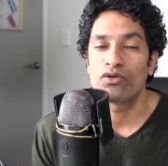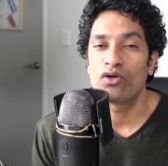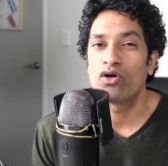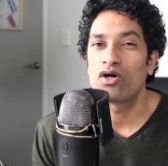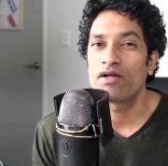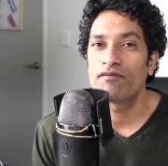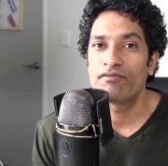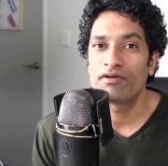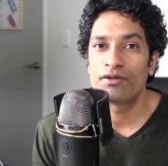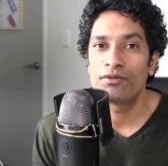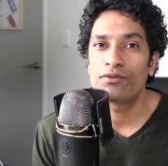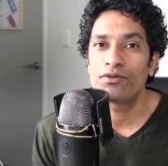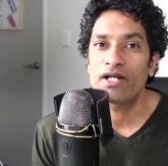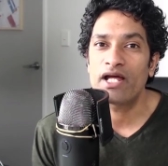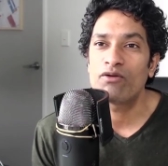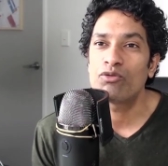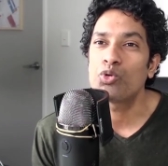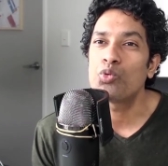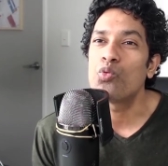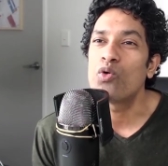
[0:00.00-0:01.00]
or if you don't
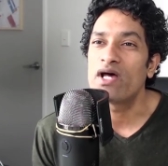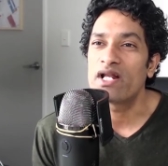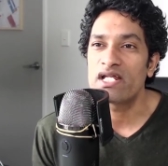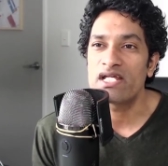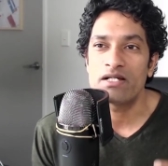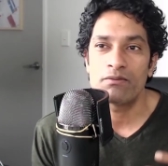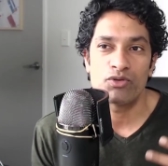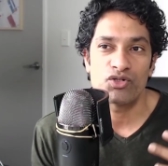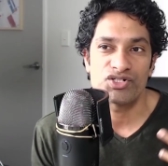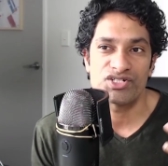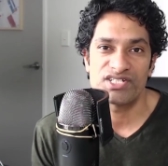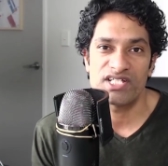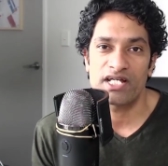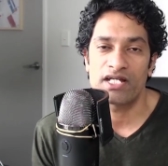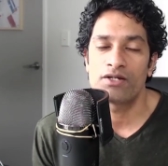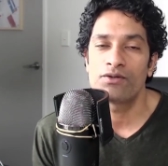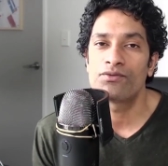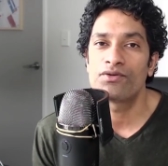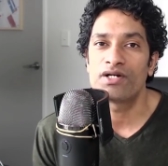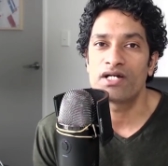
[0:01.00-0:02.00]
have to worry about
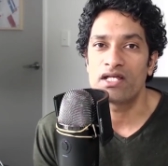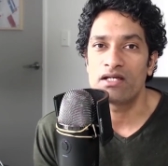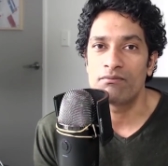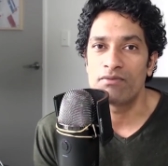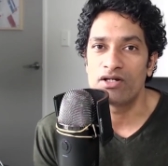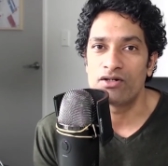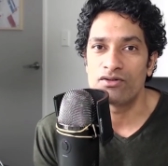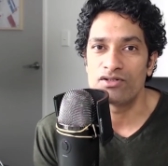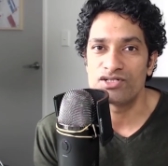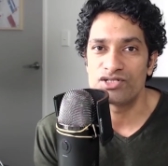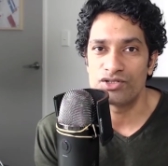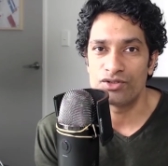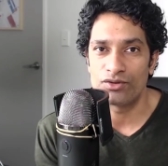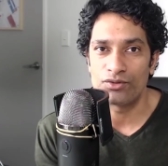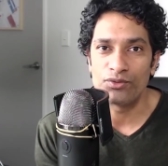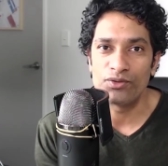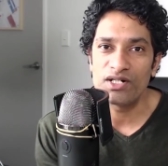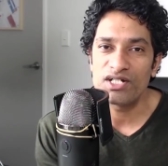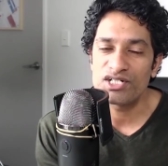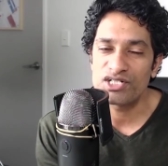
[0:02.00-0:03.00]
security because you're
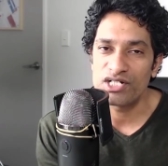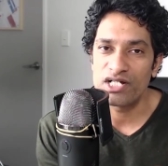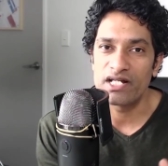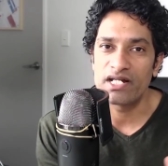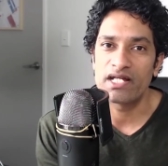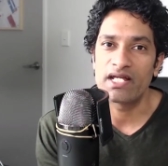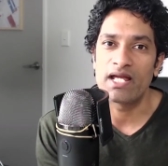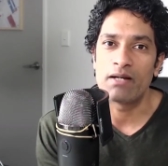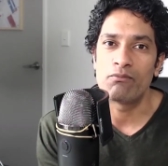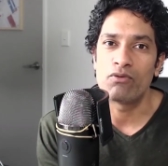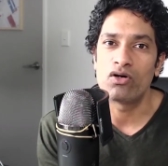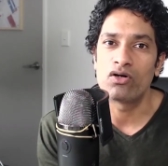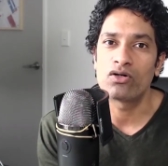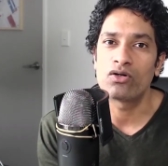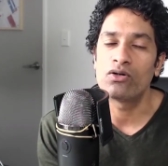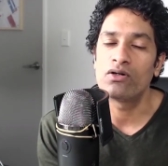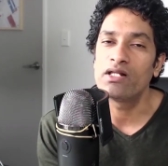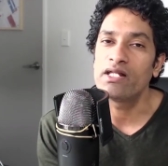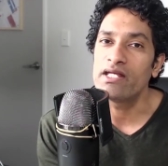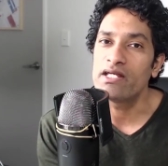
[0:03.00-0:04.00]
only sharing among
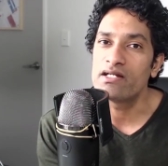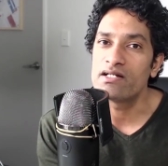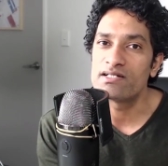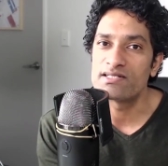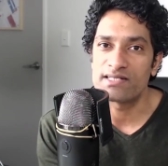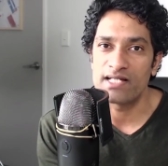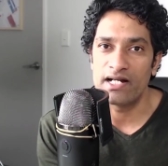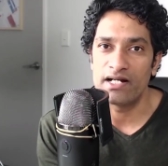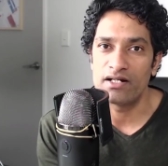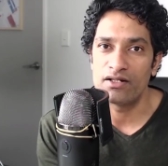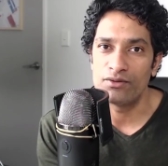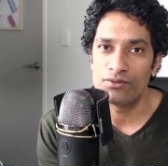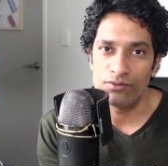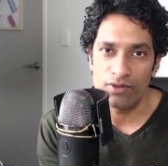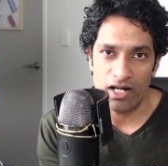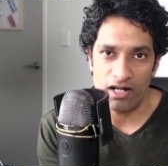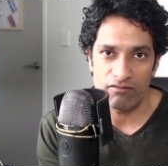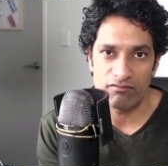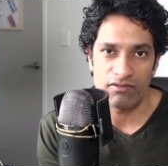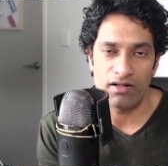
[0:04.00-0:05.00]
colleagues and you
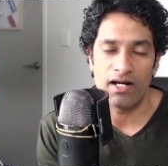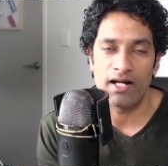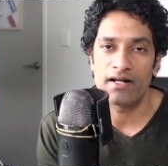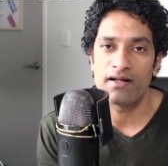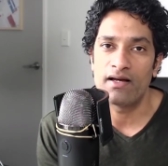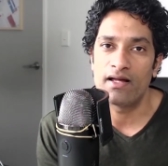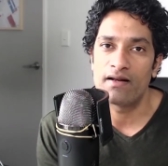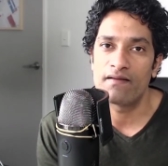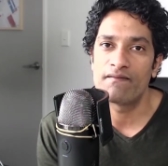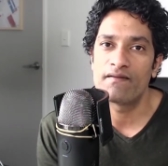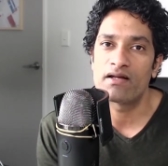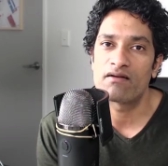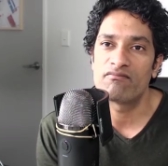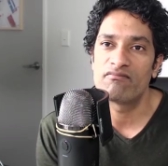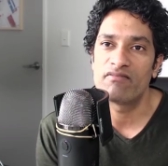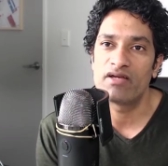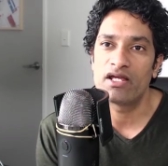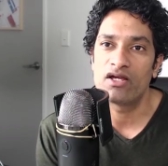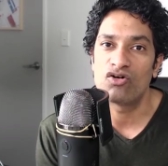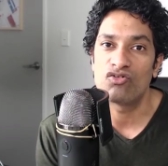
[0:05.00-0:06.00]
have an another
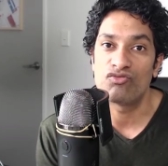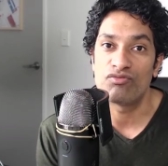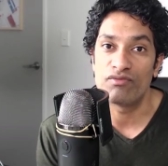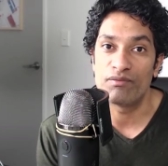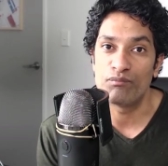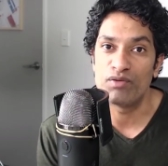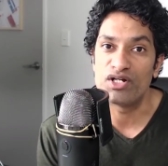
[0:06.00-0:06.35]
way of